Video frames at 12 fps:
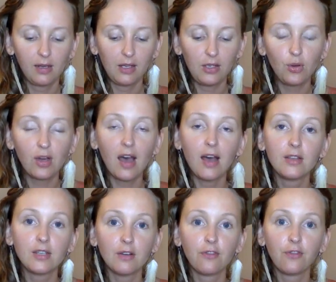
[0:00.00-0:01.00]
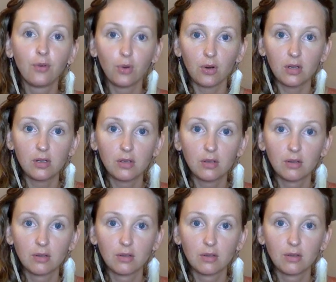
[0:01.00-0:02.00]
You can't afford
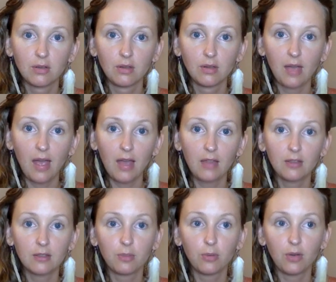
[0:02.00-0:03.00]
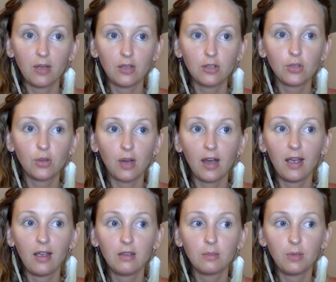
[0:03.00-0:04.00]
at this point to
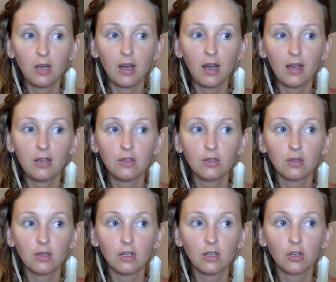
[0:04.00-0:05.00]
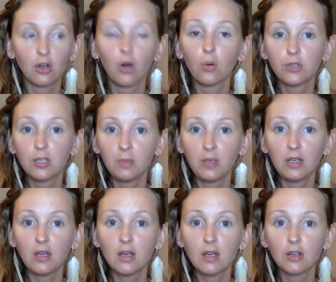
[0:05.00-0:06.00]
hide behind a cold
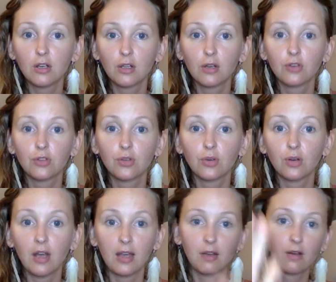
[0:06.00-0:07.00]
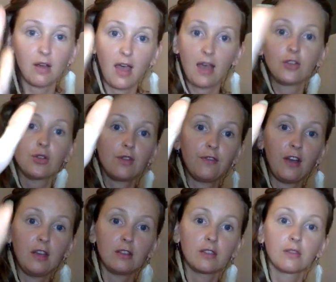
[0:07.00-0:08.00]
demeanor and closed door and a hand to the
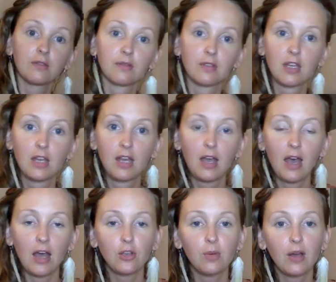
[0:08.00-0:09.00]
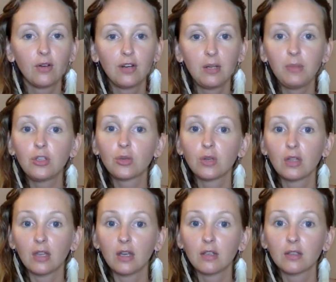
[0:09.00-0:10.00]
face. And you might already be doing
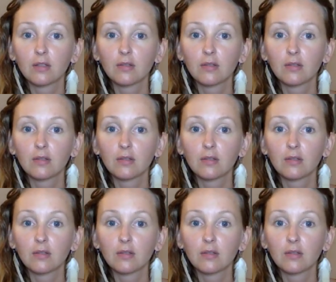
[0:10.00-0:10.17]
that.